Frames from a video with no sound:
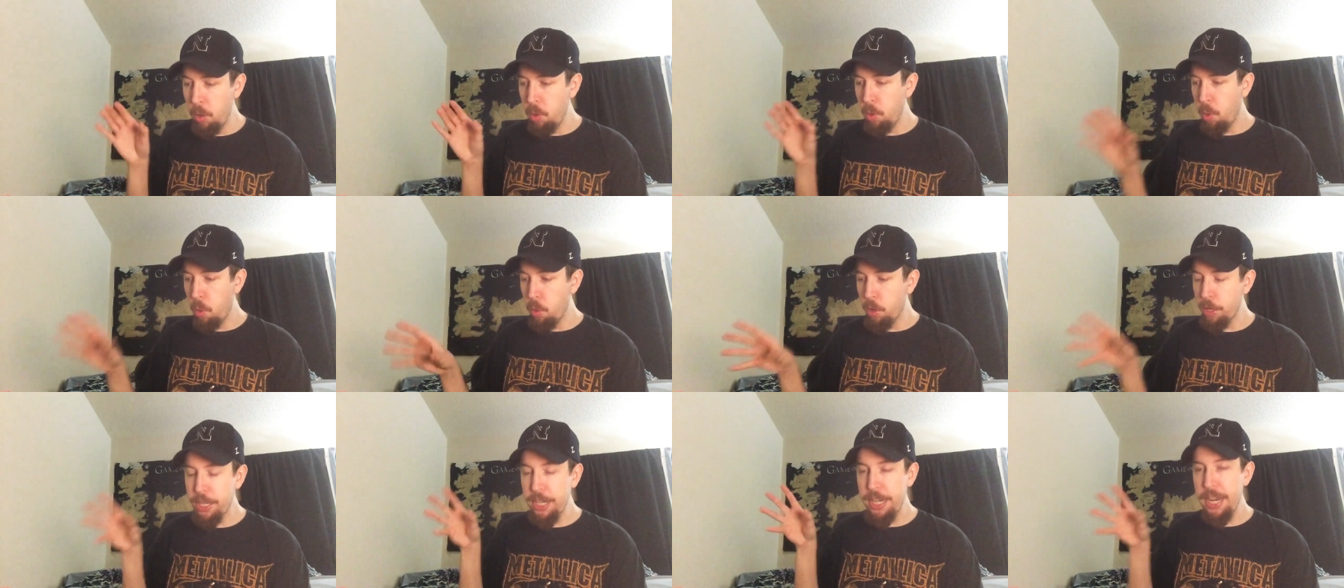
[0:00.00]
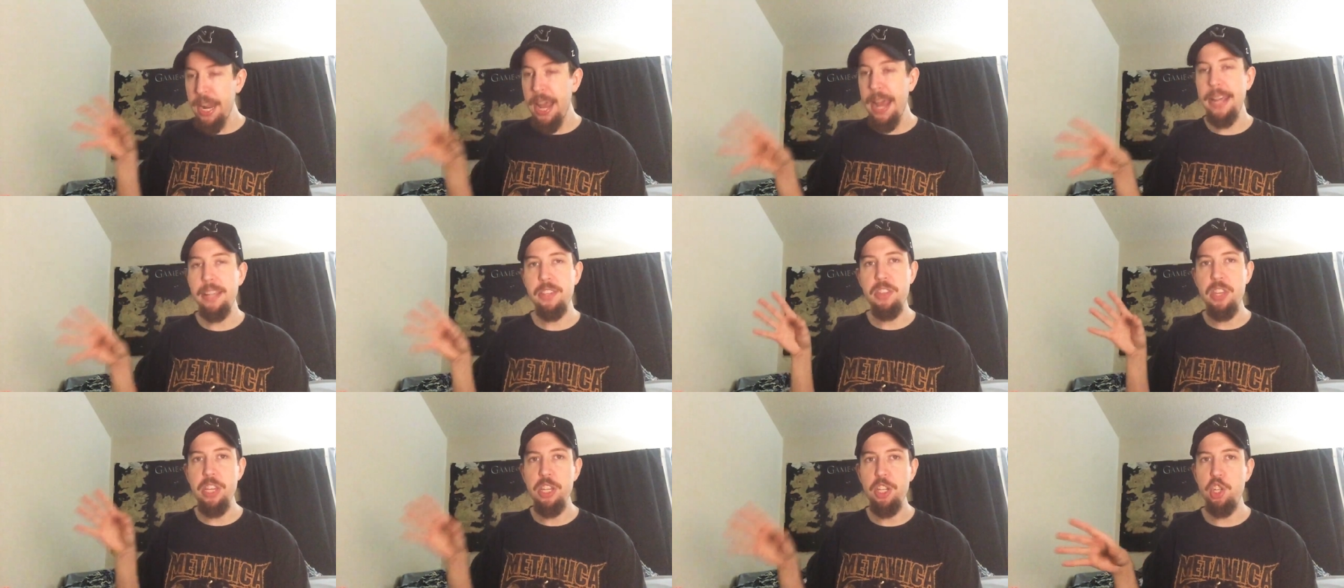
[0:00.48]

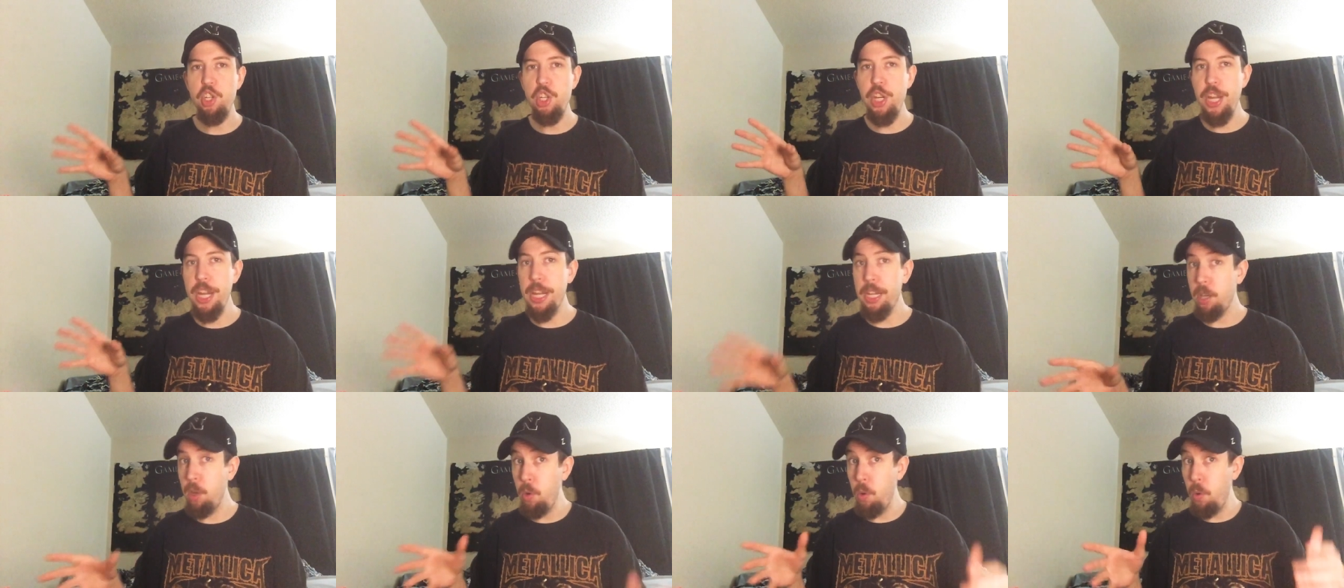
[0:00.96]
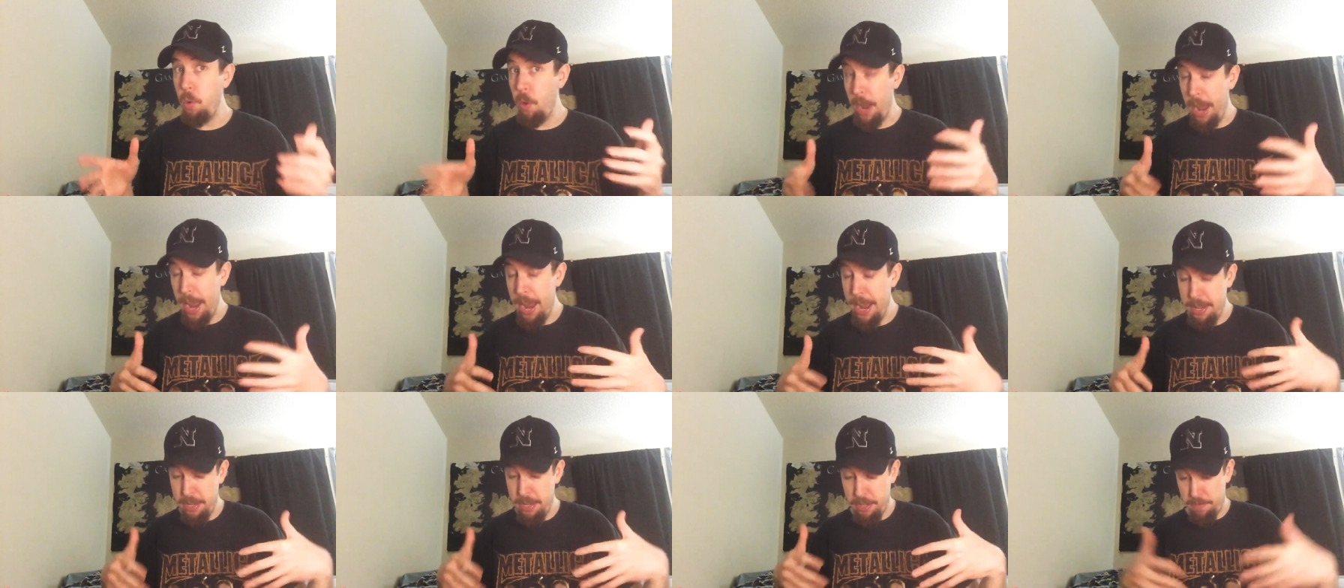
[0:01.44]
organize this chick who
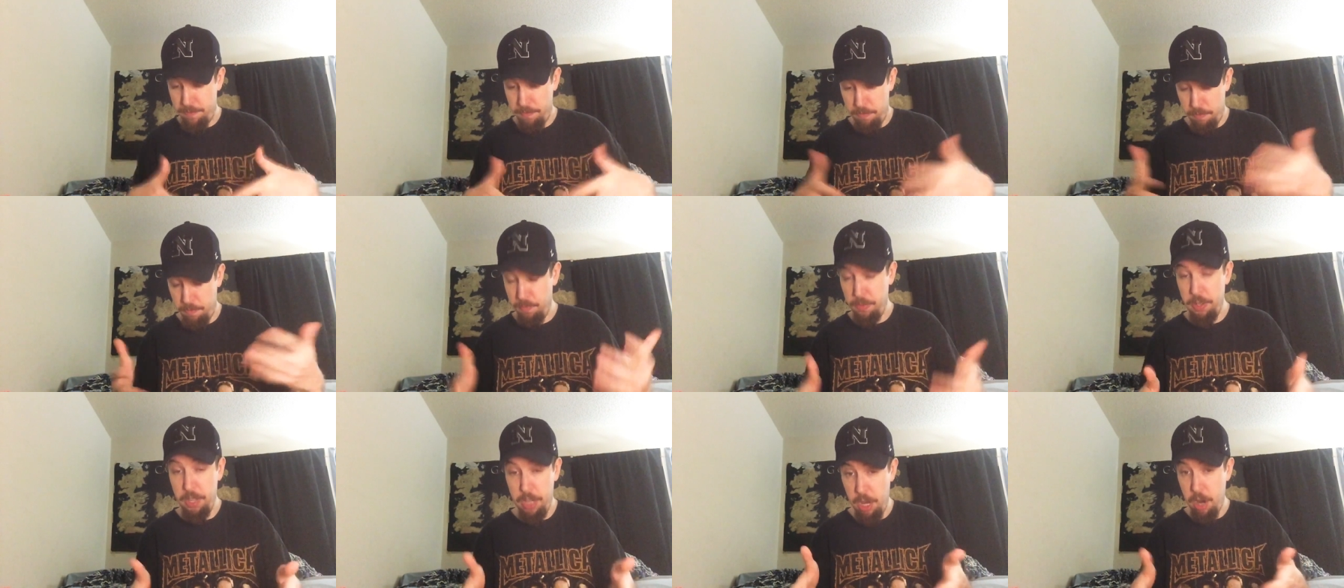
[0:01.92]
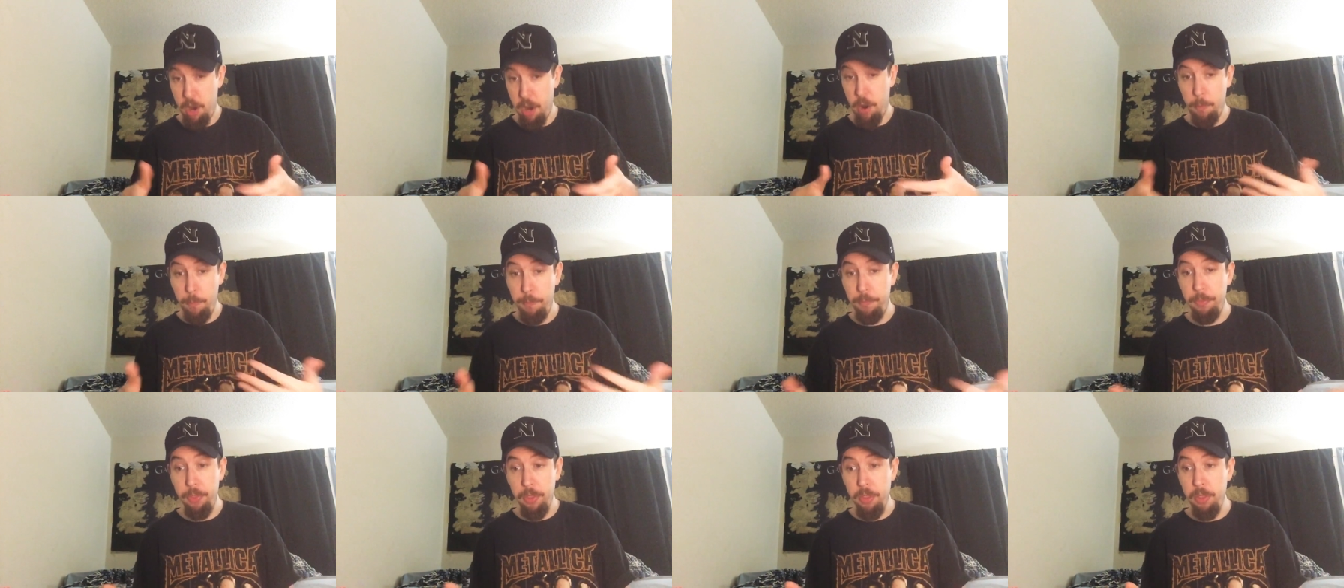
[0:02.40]
has, you
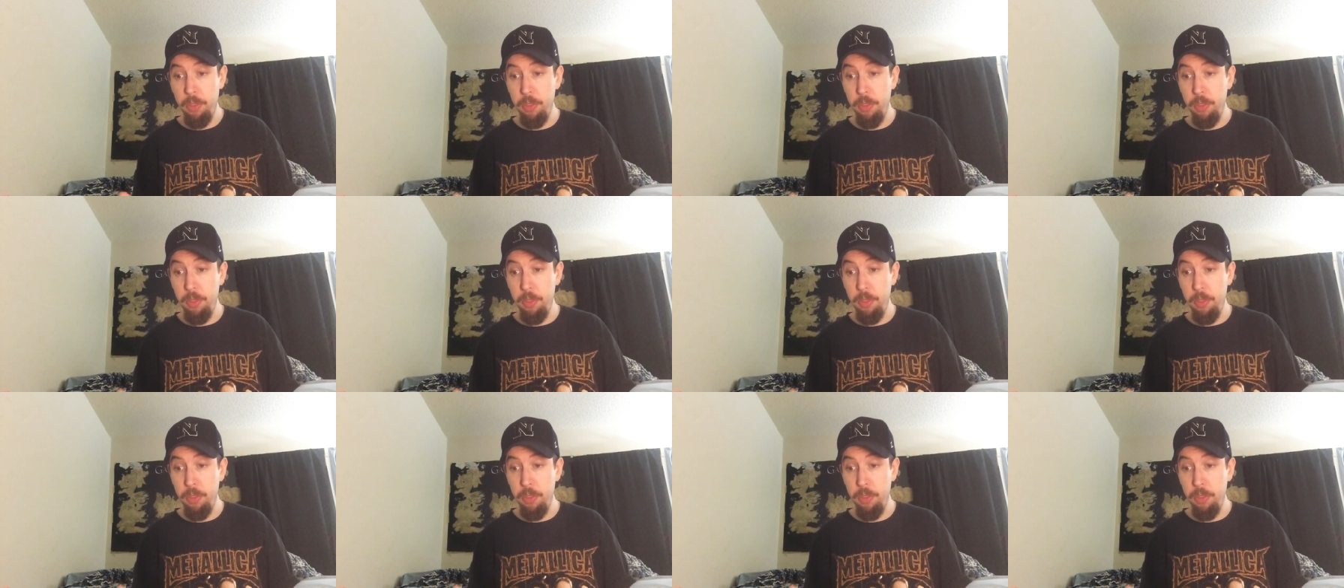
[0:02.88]
know,